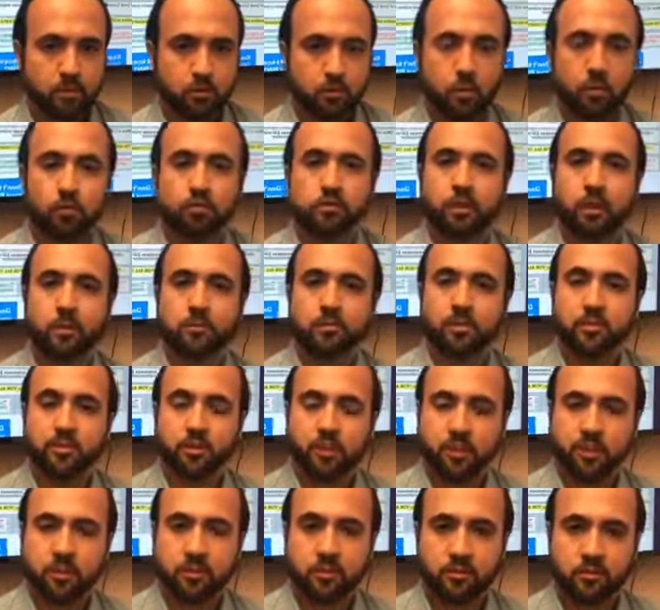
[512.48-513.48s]
those types of
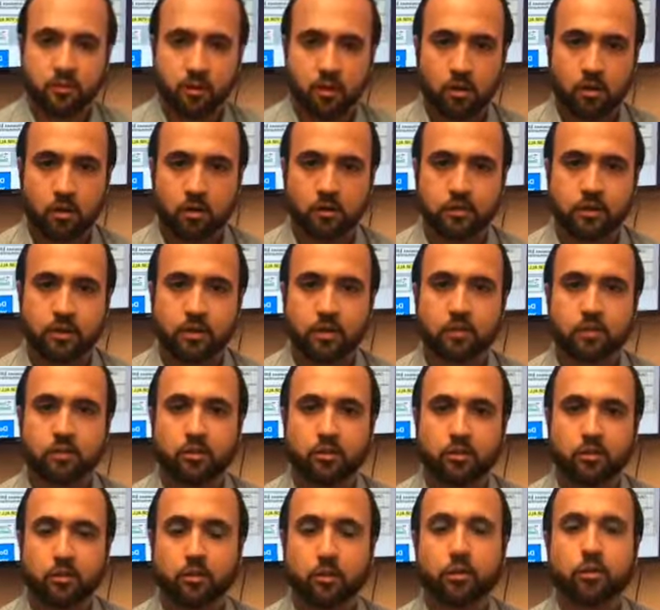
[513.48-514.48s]
things are taken into
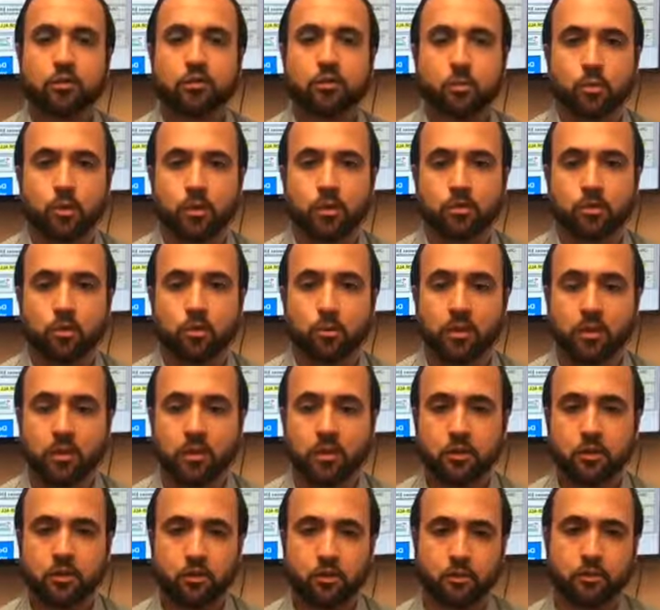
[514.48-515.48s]
consideration when
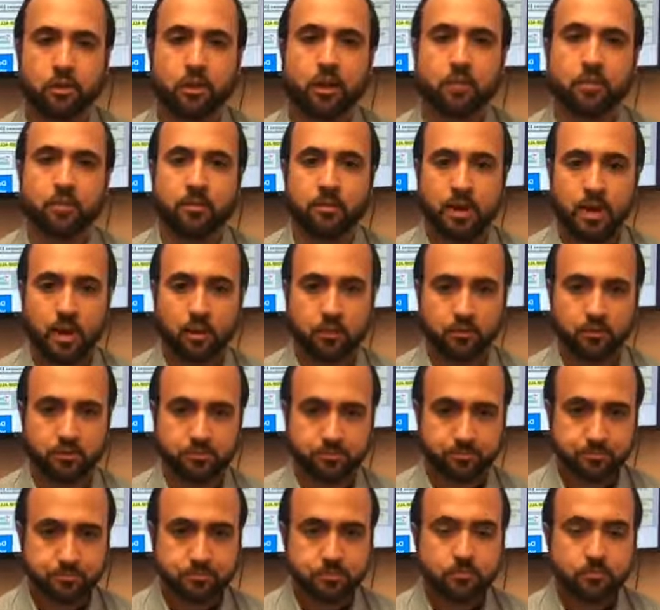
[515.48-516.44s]
determining your type of house.